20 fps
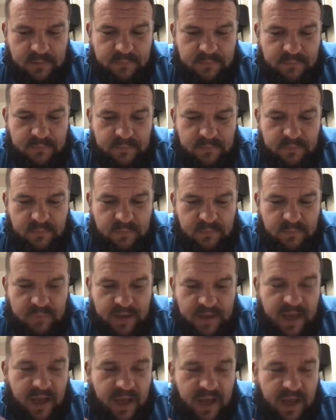
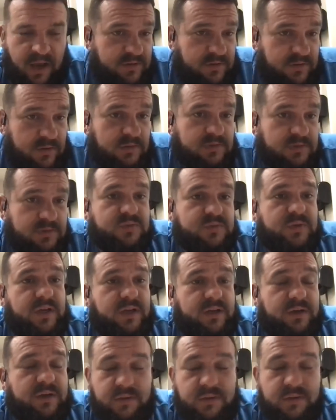how it
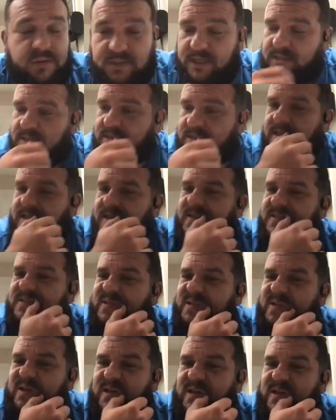looks when I go to
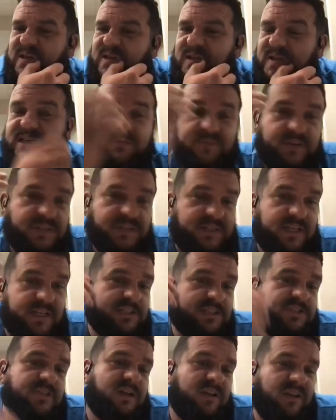take the test.
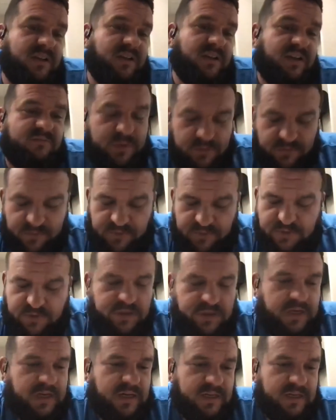Because every test I
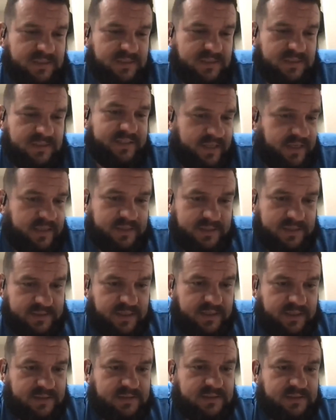have built for you guys,
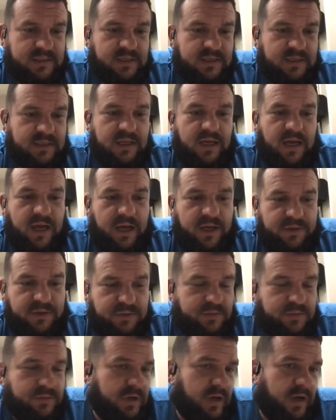I take the test.
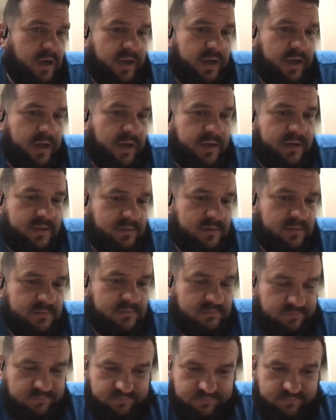I do
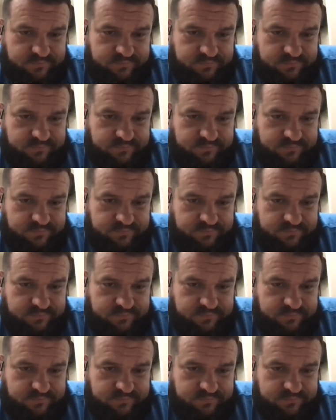not.